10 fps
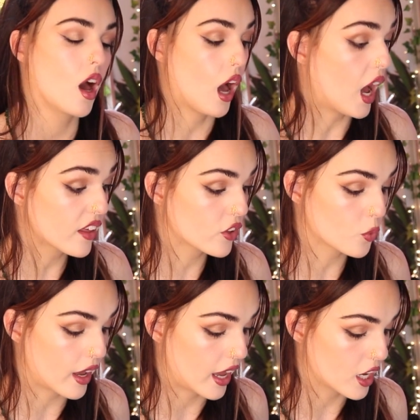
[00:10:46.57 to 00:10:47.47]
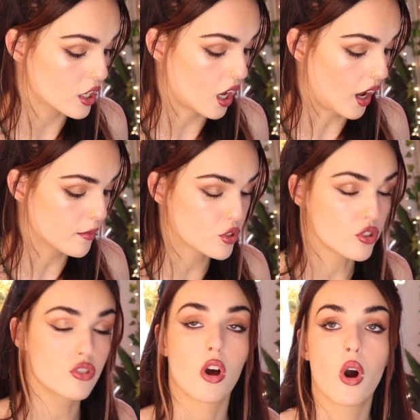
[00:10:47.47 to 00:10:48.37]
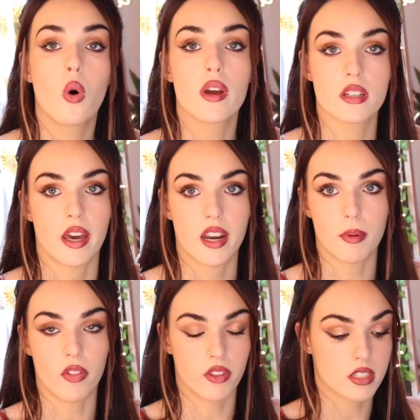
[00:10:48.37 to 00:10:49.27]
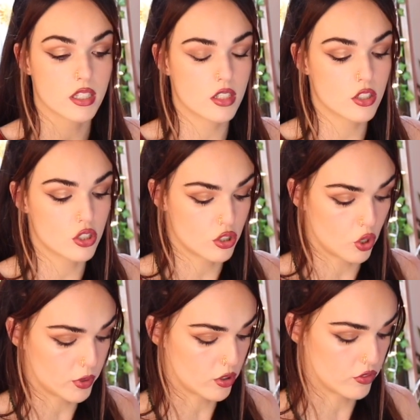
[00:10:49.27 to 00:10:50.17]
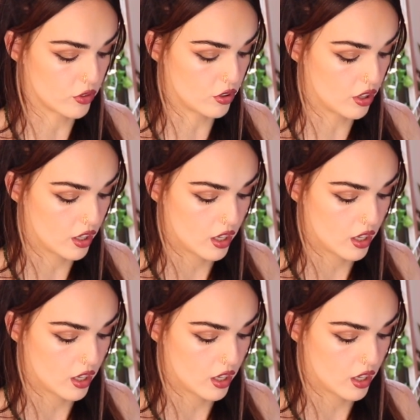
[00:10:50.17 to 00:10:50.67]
Either way, I'm so excited about this. This is so beautiful.